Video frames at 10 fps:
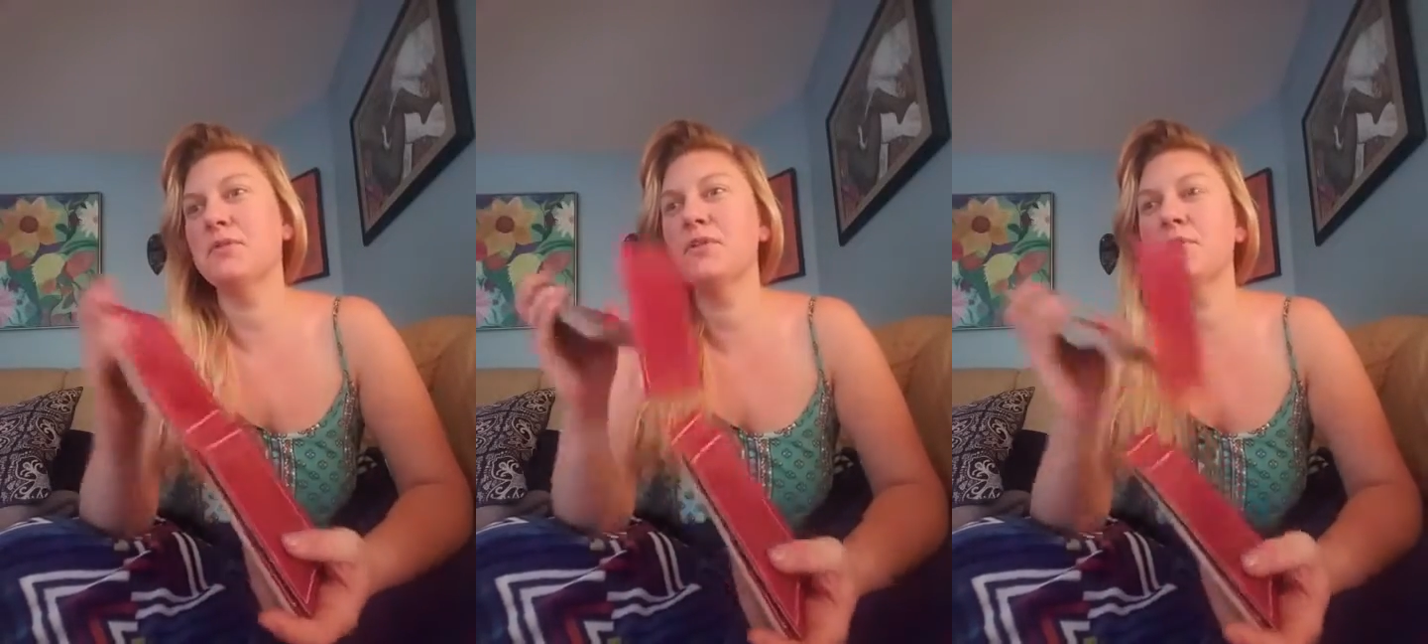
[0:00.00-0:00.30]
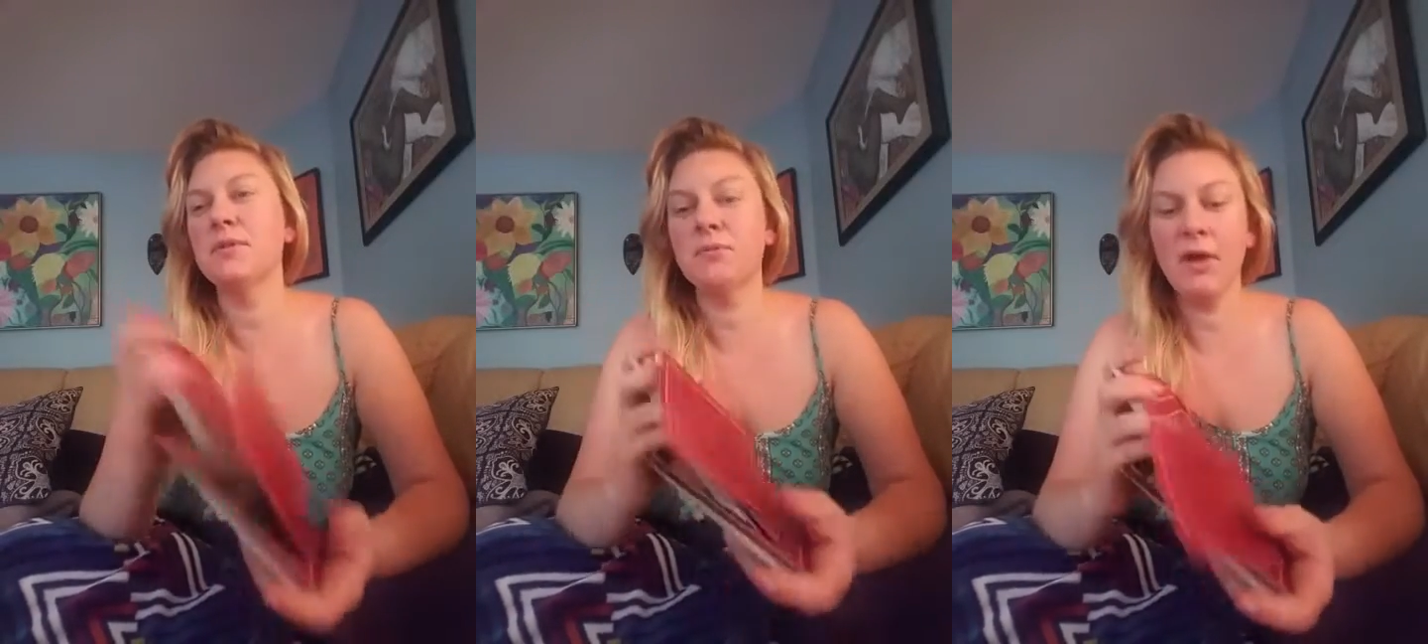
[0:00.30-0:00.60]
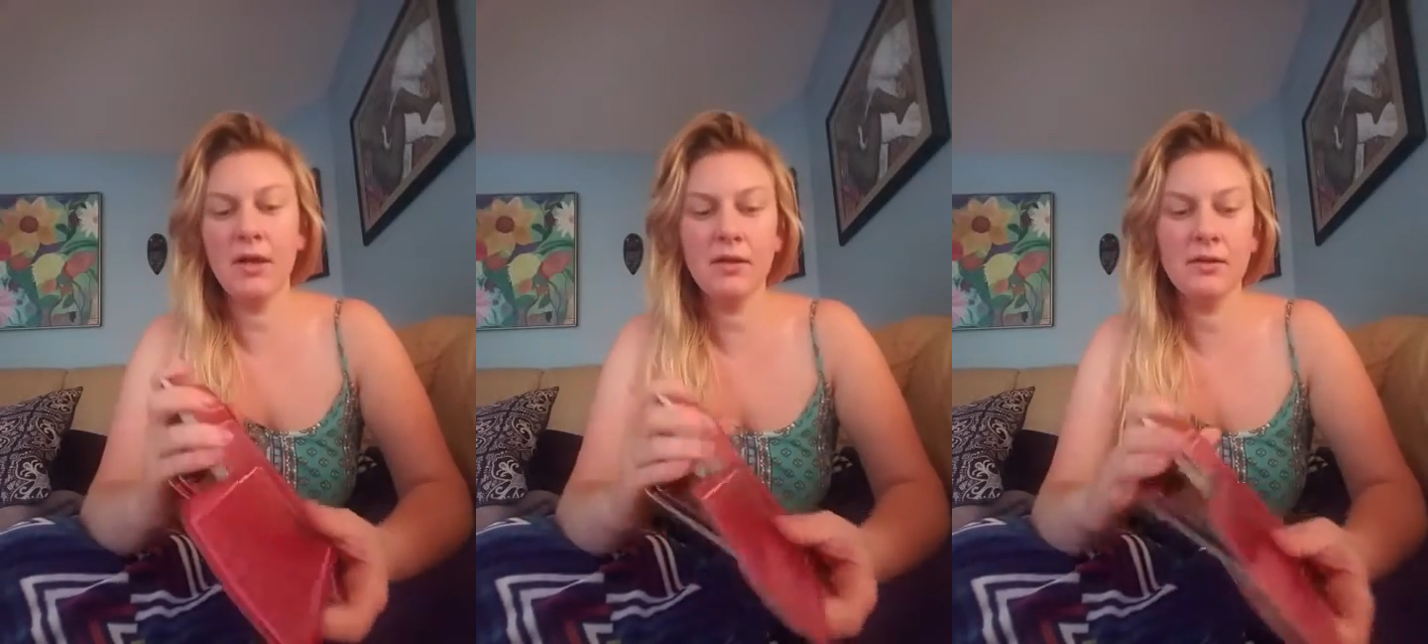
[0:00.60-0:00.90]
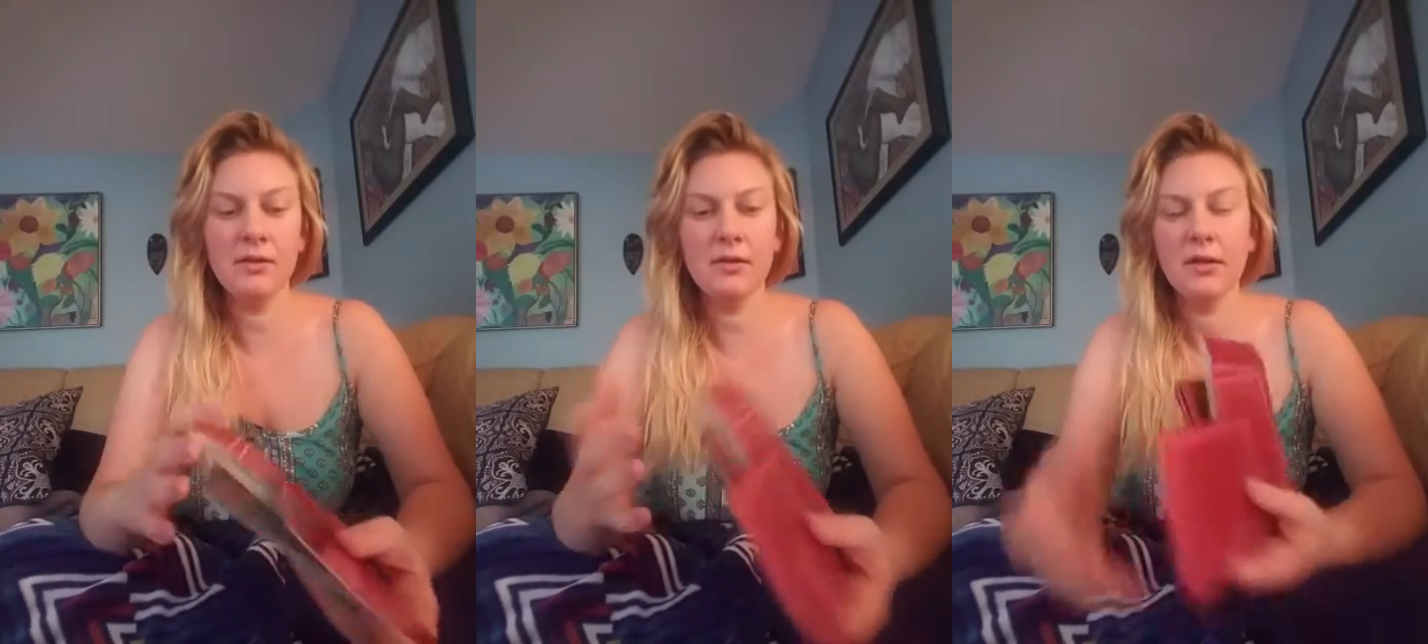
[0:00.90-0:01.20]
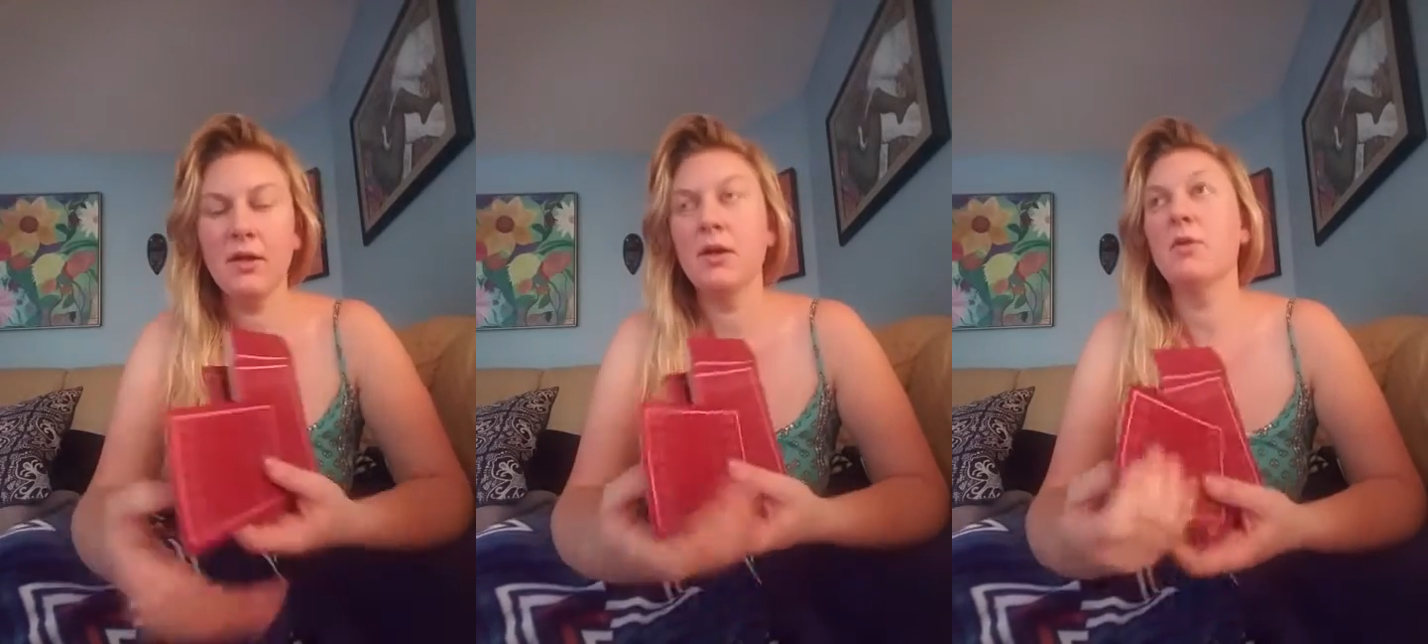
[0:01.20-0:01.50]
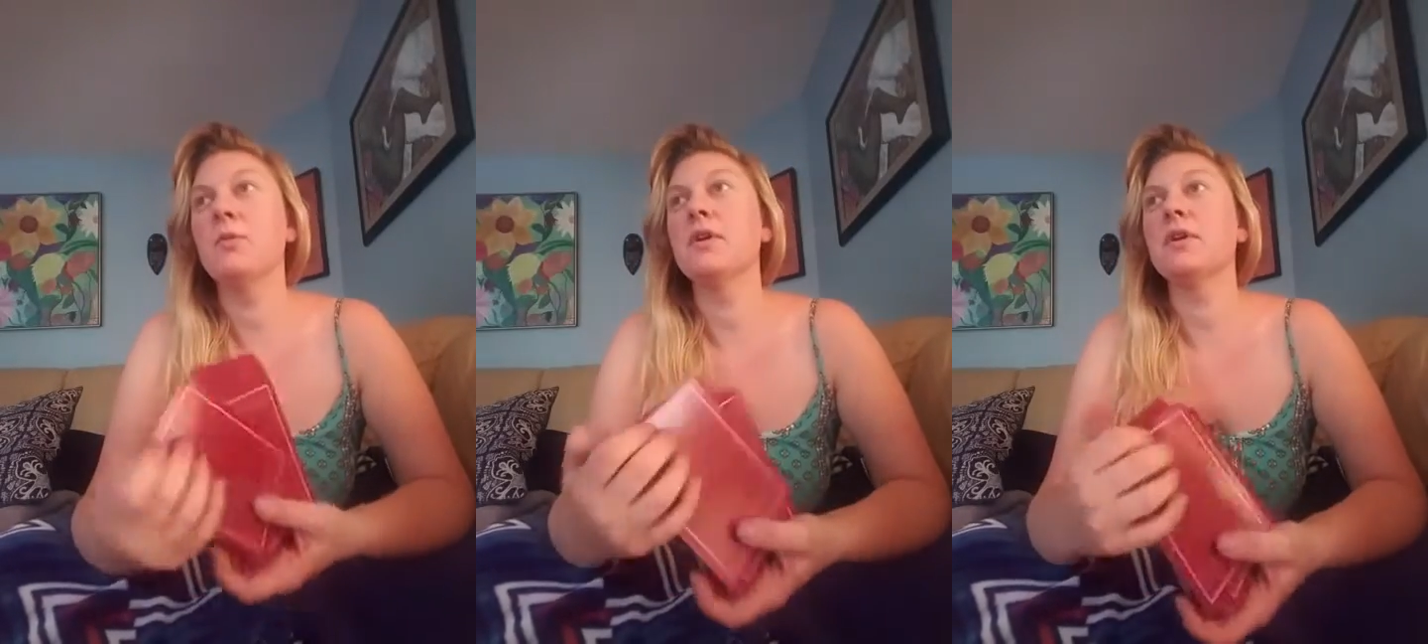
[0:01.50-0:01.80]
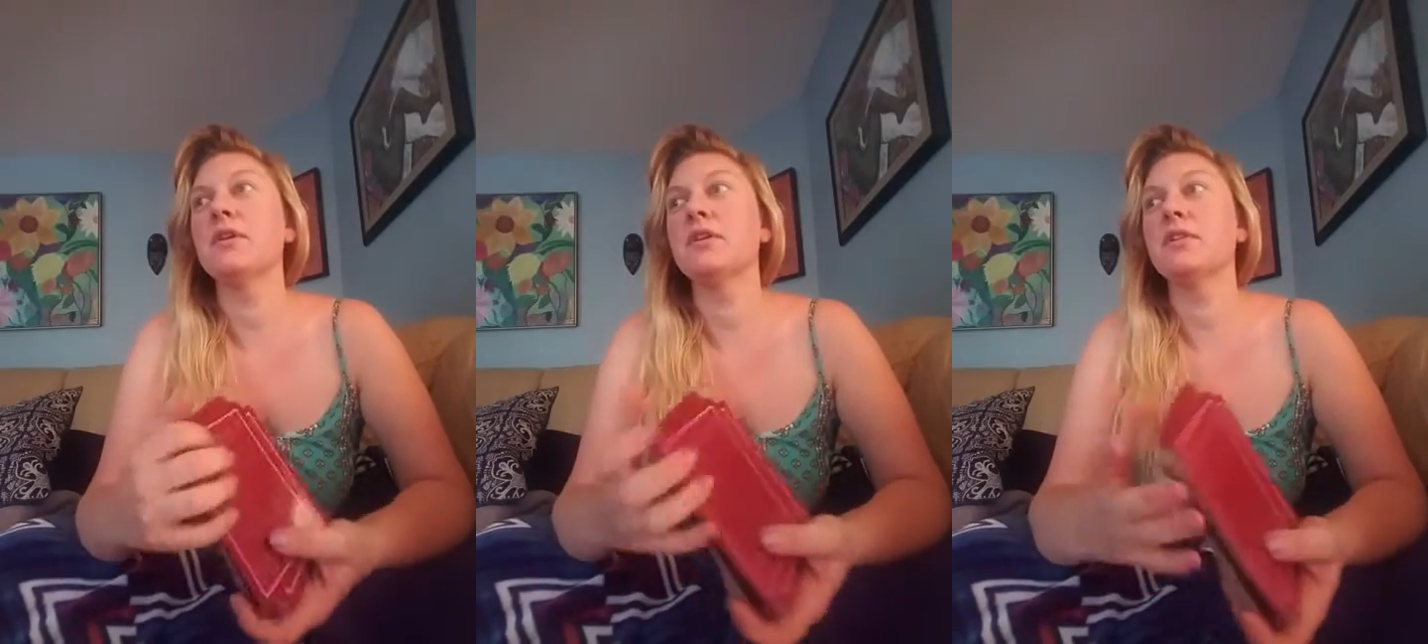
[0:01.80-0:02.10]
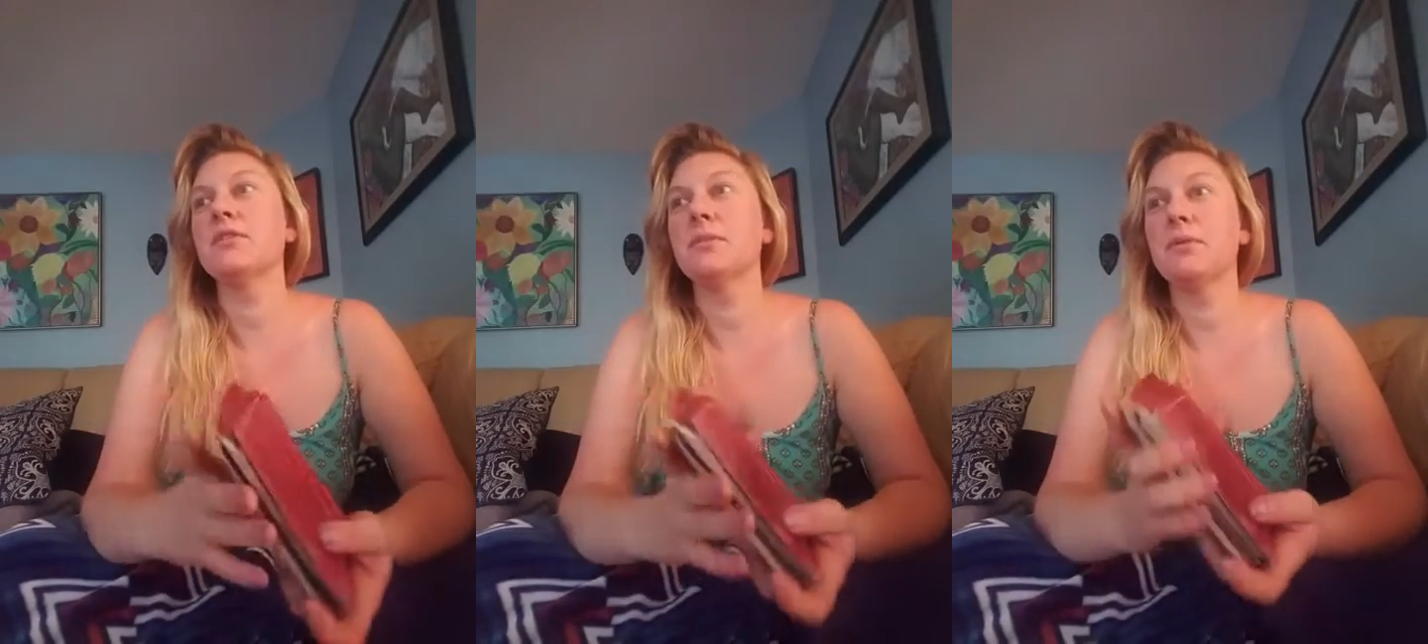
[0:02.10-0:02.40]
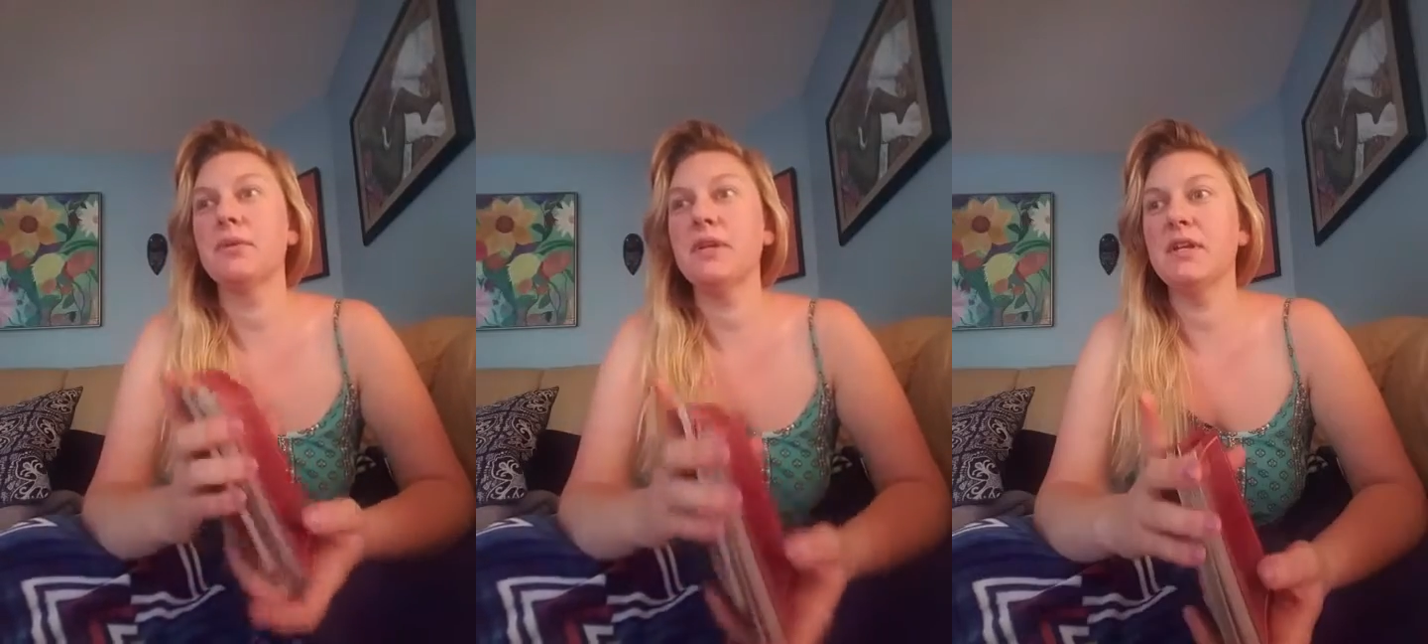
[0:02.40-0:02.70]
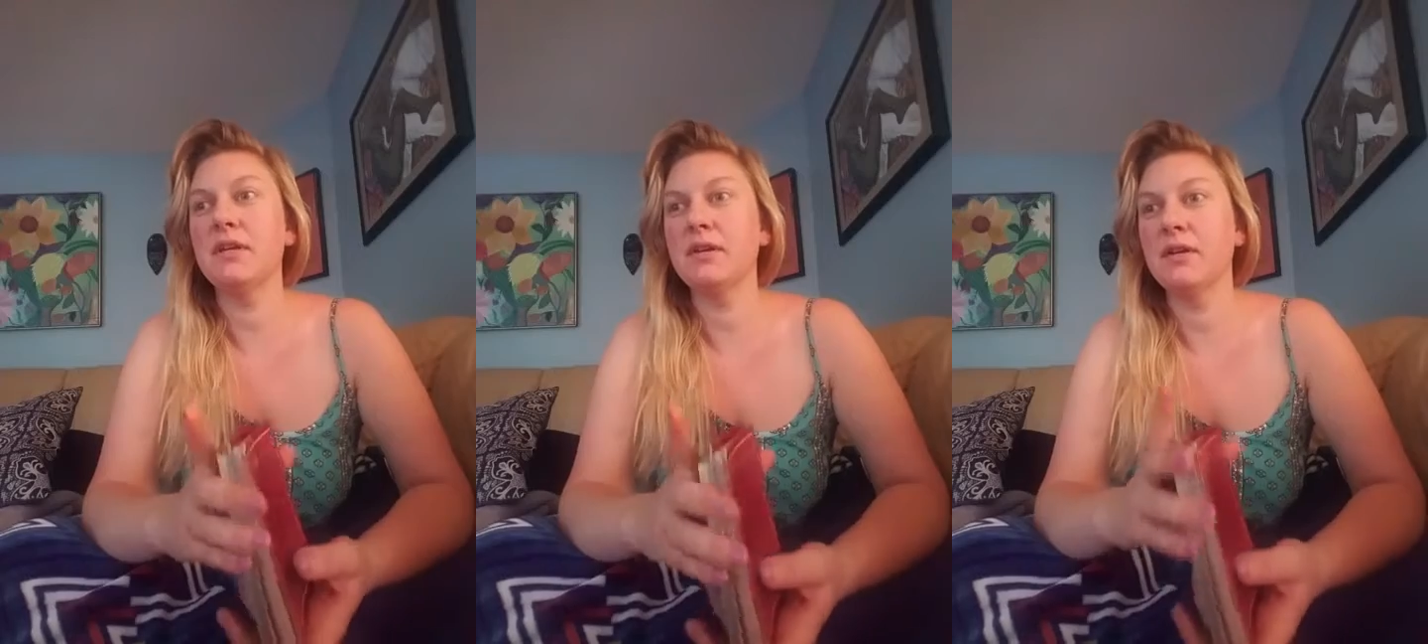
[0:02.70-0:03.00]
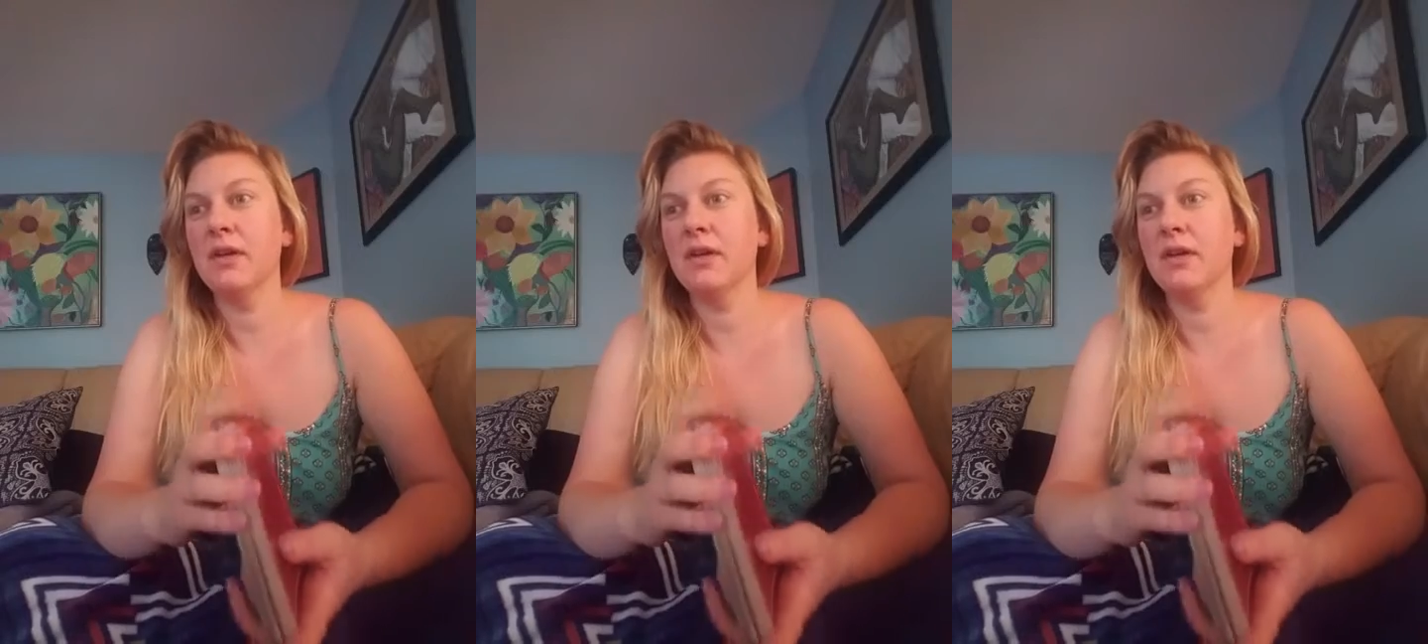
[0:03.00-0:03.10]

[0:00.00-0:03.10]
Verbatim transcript: you're doing well. We are going to do a reading.